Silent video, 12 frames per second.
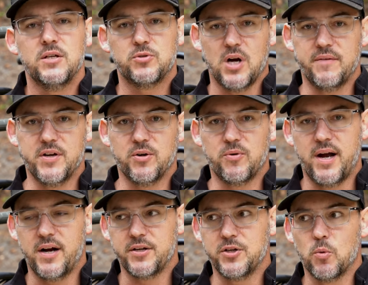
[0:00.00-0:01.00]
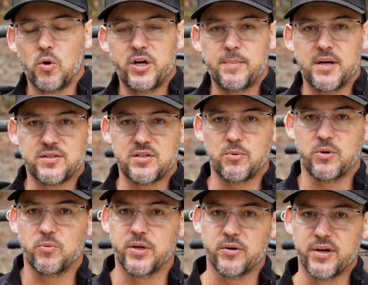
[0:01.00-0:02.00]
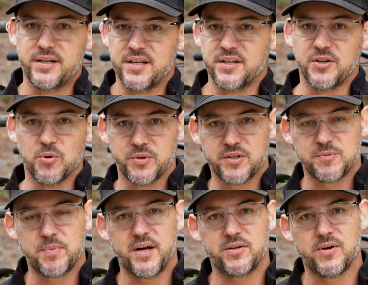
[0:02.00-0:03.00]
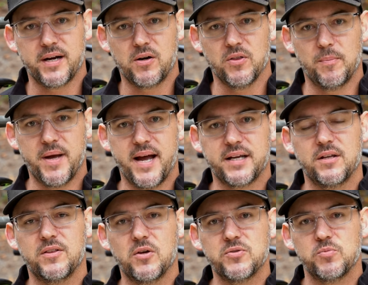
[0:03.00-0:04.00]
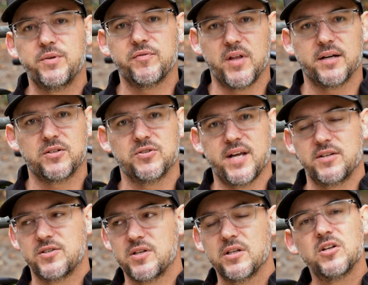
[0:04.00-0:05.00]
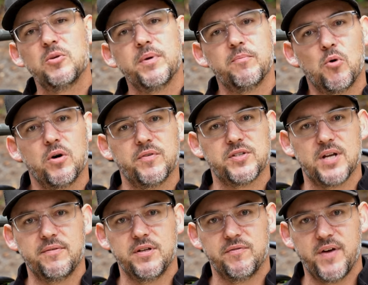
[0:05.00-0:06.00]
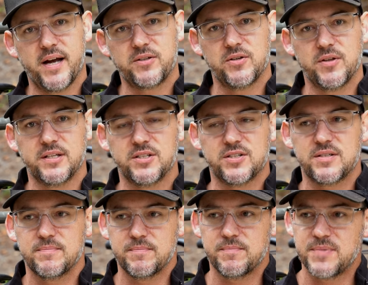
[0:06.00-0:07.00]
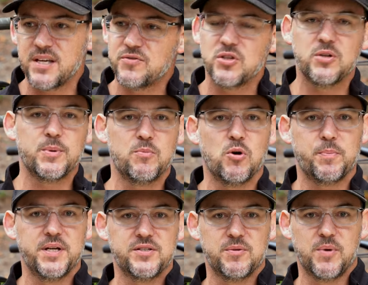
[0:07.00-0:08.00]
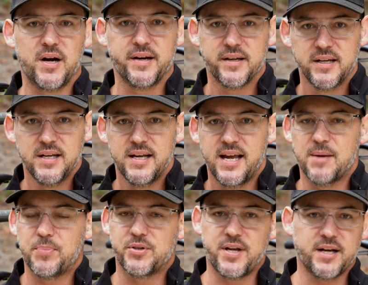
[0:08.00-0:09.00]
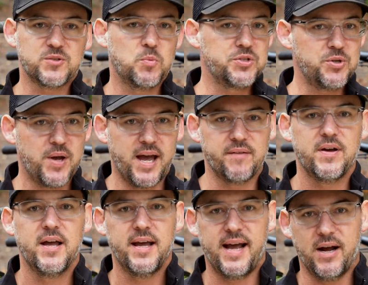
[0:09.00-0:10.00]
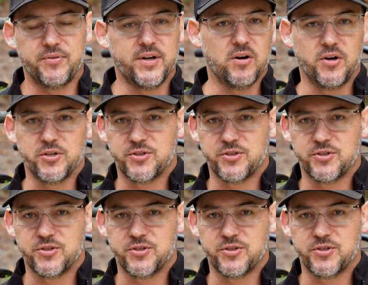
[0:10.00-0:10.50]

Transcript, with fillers: driving around and you're worried about someone rear-ending you with this bike rack on the back, those reflectors add just a little bit more of a safety factor that just gives you a little bit more peace of mind and protects what you have out there on your